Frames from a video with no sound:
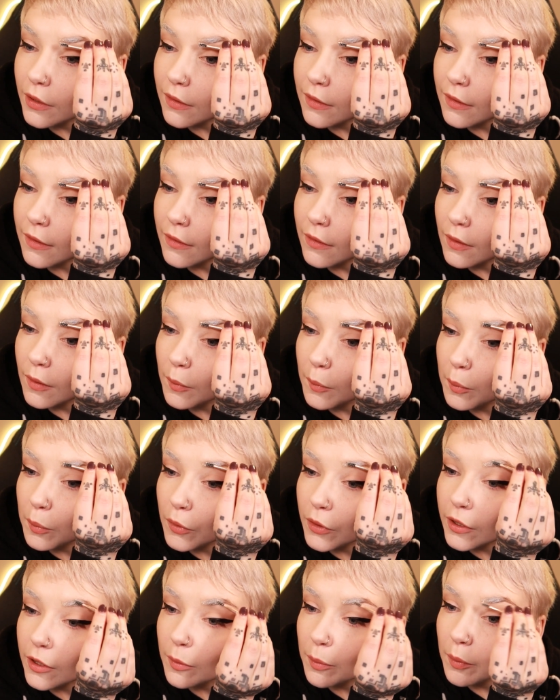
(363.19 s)
decent
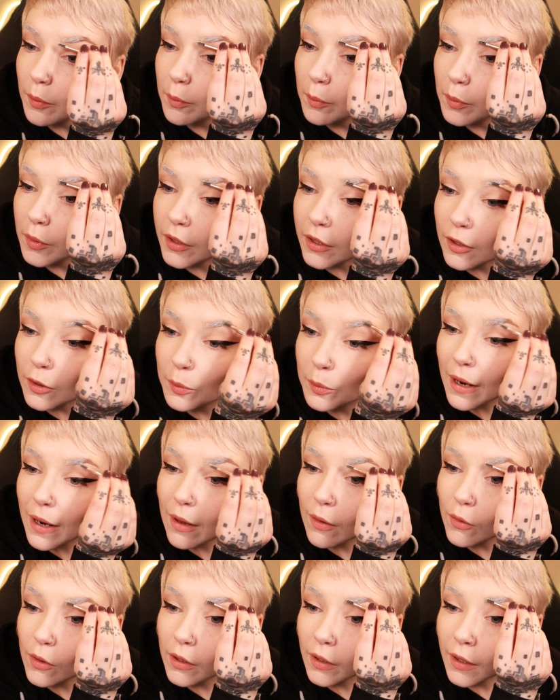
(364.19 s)
bleached
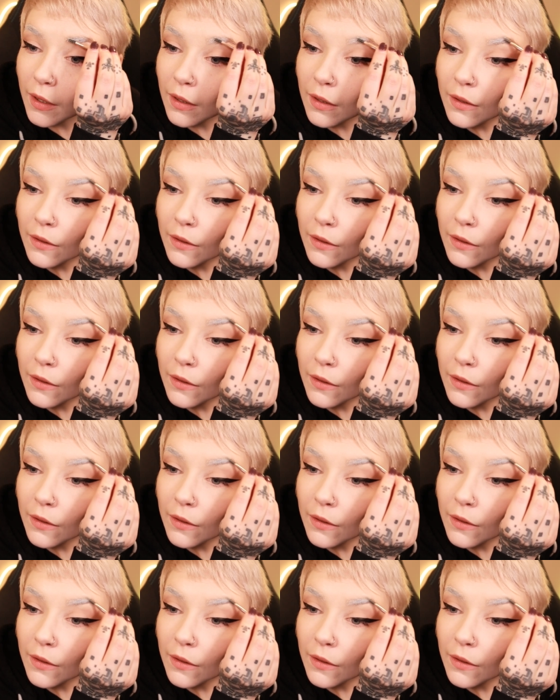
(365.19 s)
look.